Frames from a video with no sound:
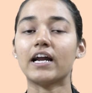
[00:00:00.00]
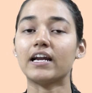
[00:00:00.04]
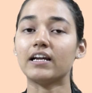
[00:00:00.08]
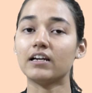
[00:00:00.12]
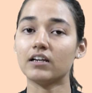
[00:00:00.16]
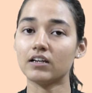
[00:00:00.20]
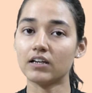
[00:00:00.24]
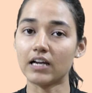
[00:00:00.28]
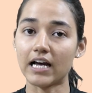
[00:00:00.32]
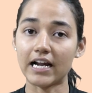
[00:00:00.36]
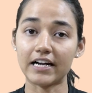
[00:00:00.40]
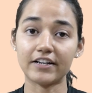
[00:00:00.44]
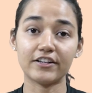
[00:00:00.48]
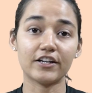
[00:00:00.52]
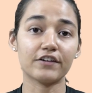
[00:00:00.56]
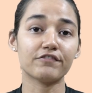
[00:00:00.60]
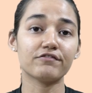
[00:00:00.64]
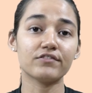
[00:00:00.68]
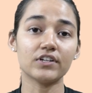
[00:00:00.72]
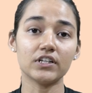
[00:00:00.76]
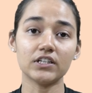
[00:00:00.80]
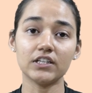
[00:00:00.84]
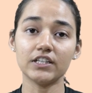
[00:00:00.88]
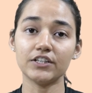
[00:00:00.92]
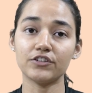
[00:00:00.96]
and I'll
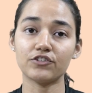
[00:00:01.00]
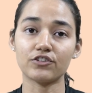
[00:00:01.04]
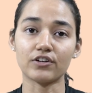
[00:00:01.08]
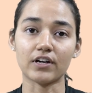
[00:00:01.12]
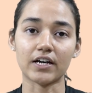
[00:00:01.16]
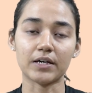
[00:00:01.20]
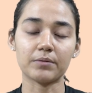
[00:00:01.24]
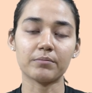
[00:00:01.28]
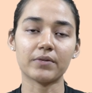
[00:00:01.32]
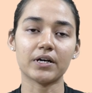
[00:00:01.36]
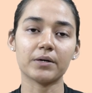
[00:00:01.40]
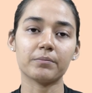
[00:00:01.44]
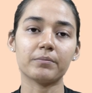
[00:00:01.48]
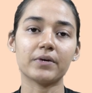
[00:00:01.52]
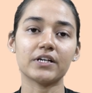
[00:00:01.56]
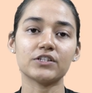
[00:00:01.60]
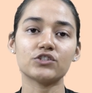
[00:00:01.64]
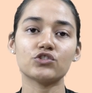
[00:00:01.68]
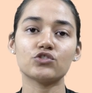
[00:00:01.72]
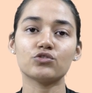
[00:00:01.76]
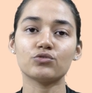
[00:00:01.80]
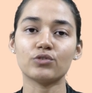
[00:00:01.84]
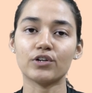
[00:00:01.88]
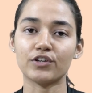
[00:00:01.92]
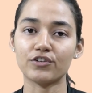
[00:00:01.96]
definitely try my
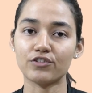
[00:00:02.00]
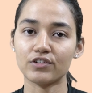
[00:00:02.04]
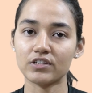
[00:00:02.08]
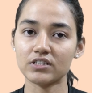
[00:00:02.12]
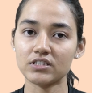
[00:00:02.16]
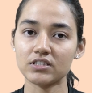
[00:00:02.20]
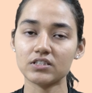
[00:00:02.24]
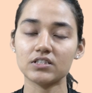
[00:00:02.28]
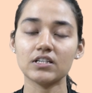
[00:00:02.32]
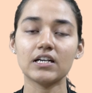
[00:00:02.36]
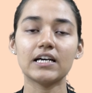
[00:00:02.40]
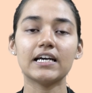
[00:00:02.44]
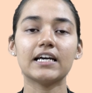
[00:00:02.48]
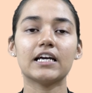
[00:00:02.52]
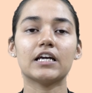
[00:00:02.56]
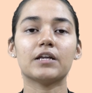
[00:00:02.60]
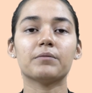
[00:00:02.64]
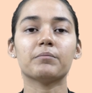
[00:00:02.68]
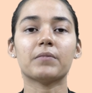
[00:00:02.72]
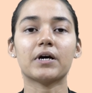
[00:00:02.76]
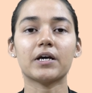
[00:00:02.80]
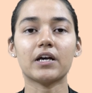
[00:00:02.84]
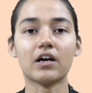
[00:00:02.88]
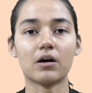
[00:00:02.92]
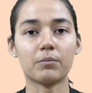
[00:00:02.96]
best to address
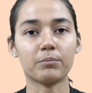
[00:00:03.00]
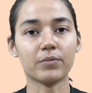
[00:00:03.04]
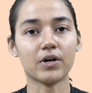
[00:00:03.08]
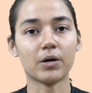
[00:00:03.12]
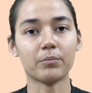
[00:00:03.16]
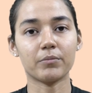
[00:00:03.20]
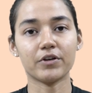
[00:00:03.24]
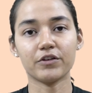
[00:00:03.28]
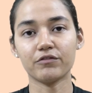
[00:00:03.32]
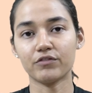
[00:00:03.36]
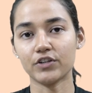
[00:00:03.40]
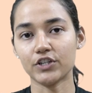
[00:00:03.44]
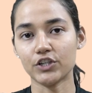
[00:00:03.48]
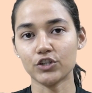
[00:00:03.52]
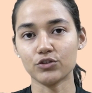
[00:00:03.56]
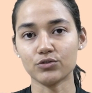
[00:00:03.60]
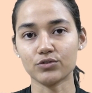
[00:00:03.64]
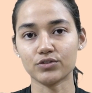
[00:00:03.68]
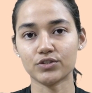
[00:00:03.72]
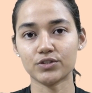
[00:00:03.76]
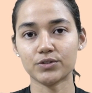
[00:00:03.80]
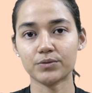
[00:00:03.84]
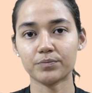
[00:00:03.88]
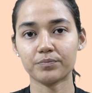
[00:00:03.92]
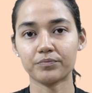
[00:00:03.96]
in my upcoming
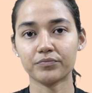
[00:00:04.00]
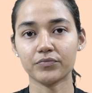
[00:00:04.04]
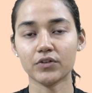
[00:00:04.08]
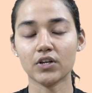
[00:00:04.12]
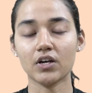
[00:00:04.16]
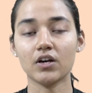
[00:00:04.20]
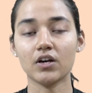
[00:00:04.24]
videos.